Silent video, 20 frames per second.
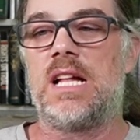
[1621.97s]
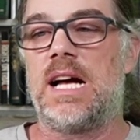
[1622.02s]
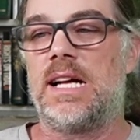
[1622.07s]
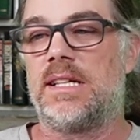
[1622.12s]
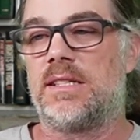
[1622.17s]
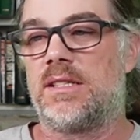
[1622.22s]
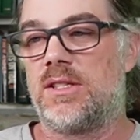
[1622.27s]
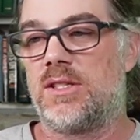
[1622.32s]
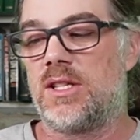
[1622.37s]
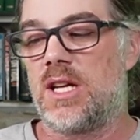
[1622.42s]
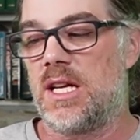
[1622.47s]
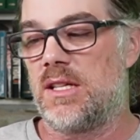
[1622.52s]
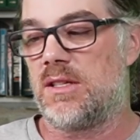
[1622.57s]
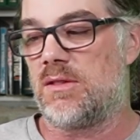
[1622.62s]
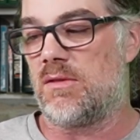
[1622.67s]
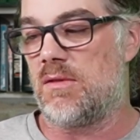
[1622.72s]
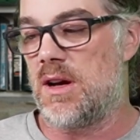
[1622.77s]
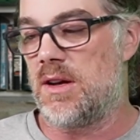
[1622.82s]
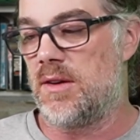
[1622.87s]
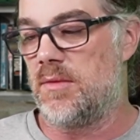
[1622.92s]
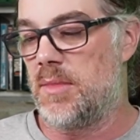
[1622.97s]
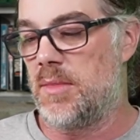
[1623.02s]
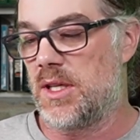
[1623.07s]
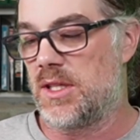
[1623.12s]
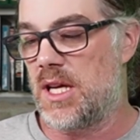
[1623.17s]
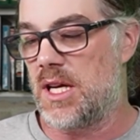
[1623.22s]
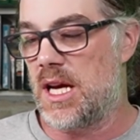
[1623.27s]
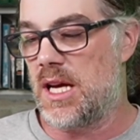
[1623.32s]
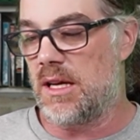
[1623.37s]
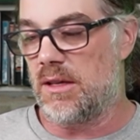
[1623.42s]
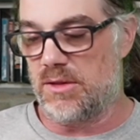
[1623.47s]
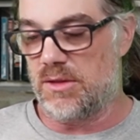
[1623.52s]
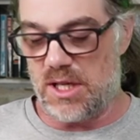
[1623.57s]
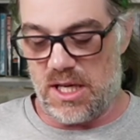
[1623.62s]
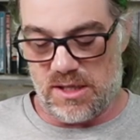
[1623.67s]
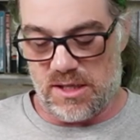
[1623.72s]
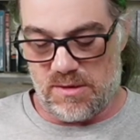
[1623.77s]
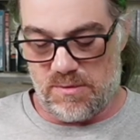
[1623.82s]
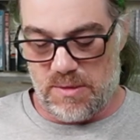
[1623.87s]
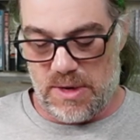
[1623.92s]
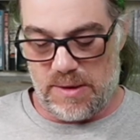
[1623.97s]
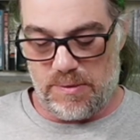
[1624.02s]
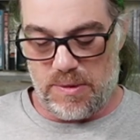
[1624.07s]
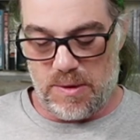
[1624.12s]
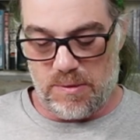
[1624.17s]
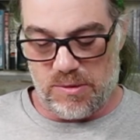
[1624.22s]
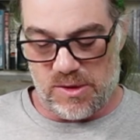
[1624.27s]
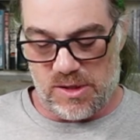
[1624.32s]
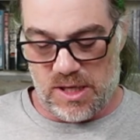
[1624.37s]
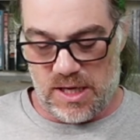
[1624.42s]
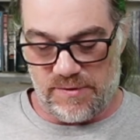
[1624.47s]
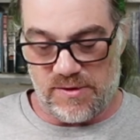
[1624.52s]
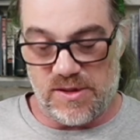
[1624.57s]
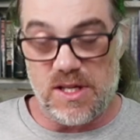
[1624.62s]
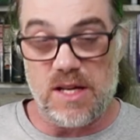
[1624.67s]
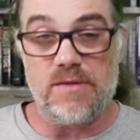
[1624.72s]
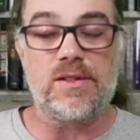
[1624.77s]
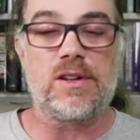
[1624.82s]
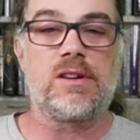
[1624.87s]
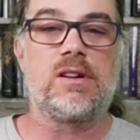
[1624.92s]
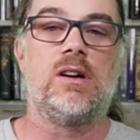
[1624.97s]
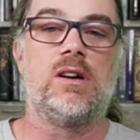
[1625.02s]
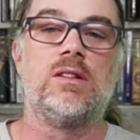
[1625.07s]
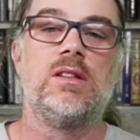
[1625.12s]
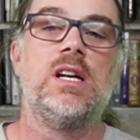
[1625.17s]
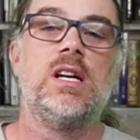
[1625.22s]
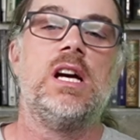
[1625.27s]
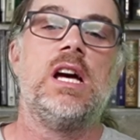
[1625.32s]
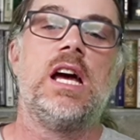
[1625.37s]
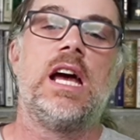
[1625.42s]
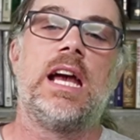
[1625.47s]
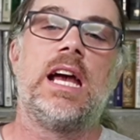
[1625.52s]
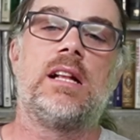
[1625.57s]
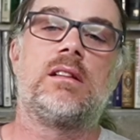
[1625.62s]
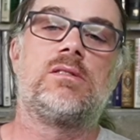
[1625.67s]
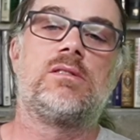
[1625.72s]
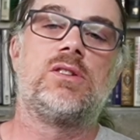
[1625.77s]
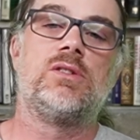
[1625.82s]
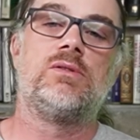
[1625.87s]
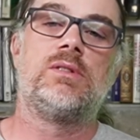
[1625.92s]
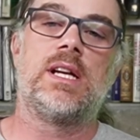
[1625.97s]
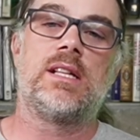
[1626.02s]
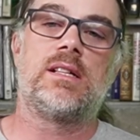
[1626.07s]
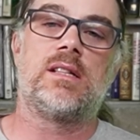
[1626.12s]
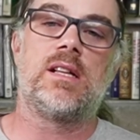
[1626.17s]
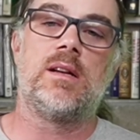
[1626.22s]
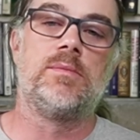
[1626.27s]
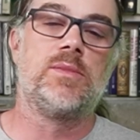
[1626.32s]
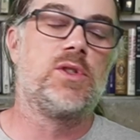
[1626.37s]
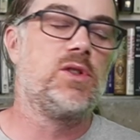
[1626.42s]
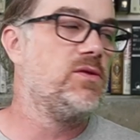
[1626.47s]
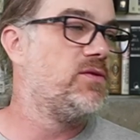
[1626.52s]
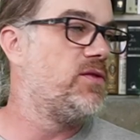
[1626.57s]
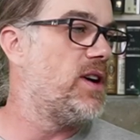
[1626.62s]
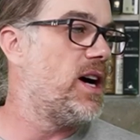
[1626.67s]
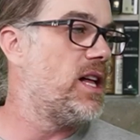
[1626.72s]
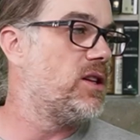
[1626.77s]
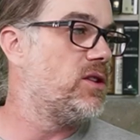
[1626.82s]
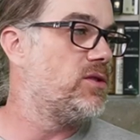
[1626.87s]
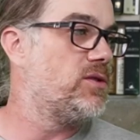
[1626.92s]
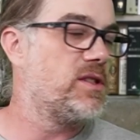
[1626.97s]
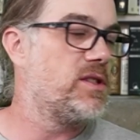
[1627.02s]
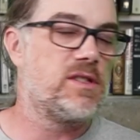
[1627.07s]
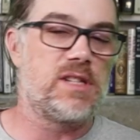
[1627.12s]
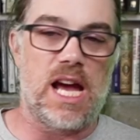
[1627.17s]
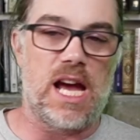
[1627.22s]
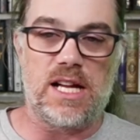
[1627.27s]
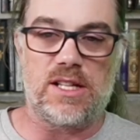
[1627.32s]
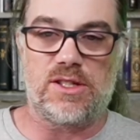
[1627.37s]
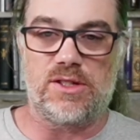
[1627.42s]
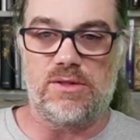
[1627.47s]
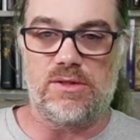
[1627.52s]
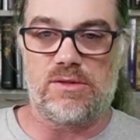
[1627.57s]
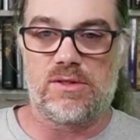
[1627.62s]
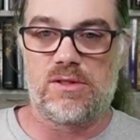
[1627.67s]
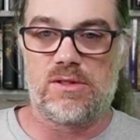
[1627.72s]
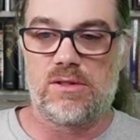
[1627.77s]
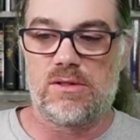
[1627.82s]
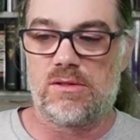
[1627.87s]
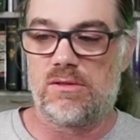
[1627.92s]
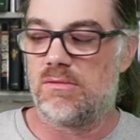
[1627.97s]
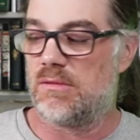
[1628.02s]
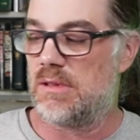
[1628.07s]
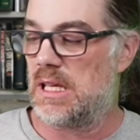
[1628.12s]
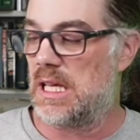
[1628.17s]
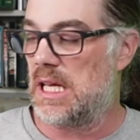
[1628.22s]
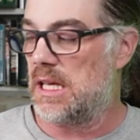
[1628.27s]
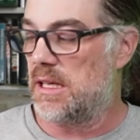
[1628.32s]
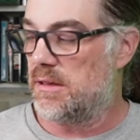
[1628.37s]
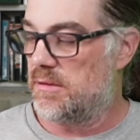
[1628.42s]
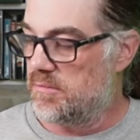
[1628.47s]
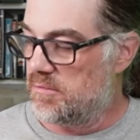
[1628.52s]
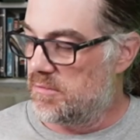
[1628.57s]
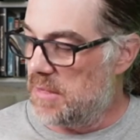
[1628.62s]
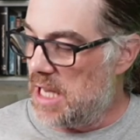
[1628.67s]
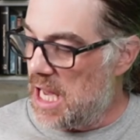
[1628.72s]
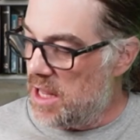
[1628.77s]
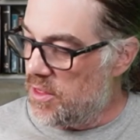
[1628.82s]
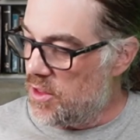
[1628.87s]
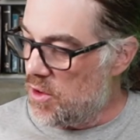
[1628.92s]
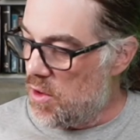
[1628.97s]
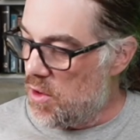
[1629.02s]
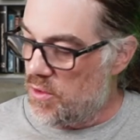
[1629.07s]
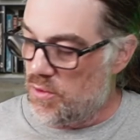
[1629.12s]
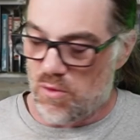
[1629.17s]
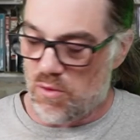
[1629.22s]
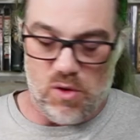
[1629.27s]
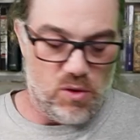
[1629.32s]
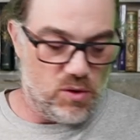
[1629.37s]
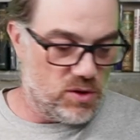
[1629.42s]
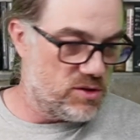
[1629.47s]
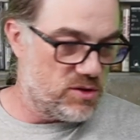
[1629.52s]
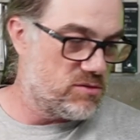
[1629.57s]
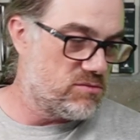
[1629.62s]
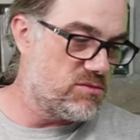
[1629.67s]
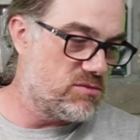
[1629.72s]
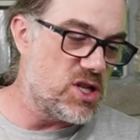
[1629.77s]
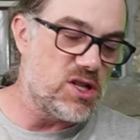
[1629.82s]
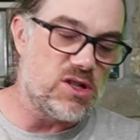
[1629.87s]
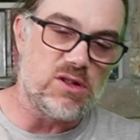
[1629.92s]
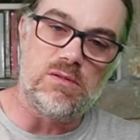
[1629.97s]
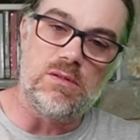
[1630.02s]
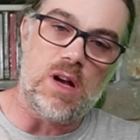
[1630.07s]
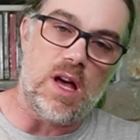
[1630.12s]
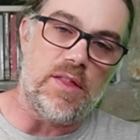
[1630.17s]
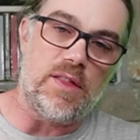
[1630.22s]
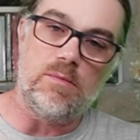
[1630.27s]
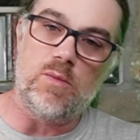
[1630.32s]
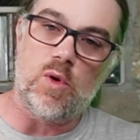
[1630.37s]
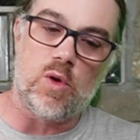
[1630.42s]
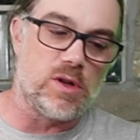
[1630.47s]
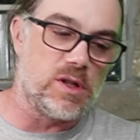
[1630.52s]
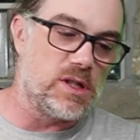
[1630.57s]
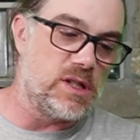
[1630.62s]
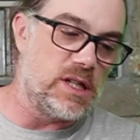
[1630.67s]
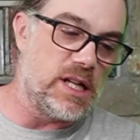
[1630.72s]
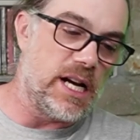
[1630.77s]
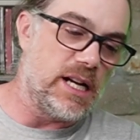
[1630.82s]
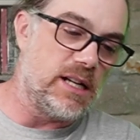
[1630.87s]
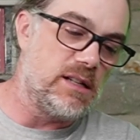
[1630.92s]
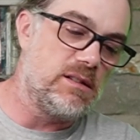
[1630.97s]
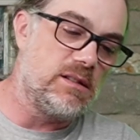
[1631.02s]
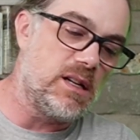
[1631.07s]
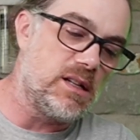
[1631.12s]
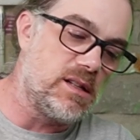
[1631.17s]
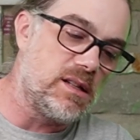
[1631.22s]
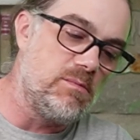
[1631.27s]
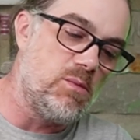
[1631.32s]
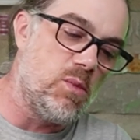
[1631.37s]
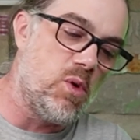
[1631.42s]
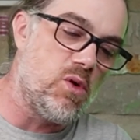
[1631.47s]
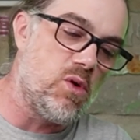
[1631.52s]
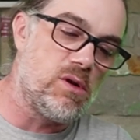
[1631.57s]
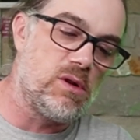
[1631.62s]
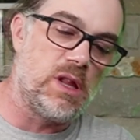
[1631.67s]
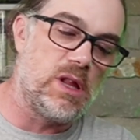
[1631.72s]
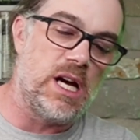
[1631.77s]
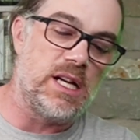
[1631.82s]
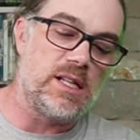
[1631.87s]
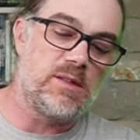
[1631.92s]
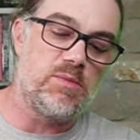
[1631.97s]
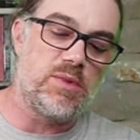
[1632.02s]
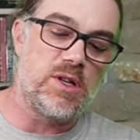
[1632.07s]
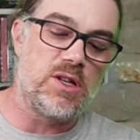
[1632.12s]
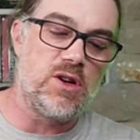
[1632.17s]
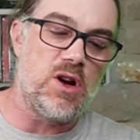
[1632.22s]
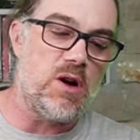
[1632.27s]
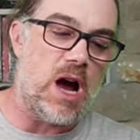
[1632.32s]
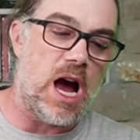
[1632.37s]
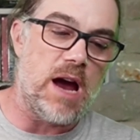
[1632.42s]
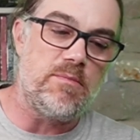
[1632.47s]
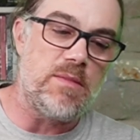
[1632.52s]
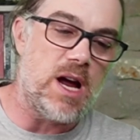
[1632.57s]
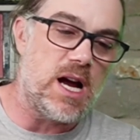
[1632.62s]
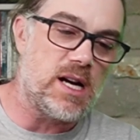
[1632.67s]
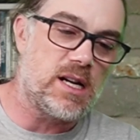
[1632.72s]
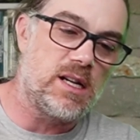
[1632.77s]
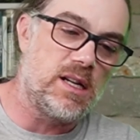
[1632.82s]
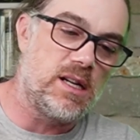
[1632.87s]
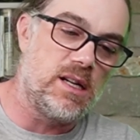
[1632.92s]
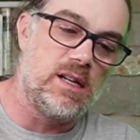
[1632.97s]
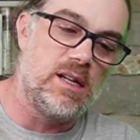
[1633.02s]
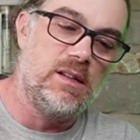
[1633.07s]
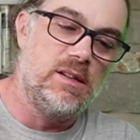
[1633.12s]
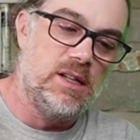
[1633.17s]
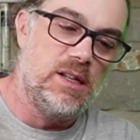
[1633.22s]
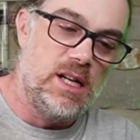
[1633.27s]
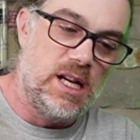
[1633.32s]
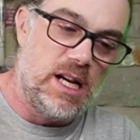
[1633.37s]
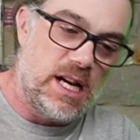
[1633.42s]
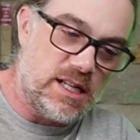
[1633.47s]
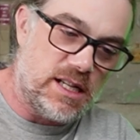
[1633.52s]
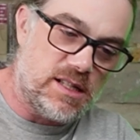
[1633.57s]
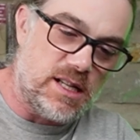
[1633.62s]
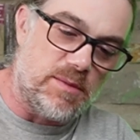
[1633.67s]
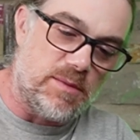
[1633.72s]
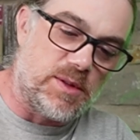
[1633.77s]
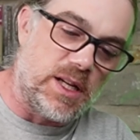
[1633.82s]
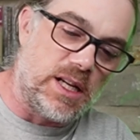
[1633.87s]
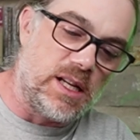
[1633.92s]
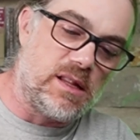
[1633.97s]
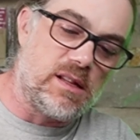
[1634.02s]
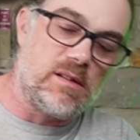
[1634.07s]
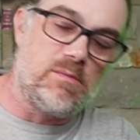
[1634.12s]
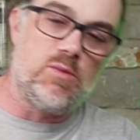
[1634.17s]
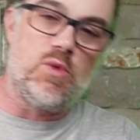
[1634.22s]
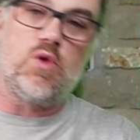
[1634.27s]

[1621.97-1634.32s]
not to chase around a bunch of ALJs and make people's lives difficult. It's to get them to follow the statutes and their own rules. Just nothing more than that. Nothing more or less. But no, I'm not going to accept anything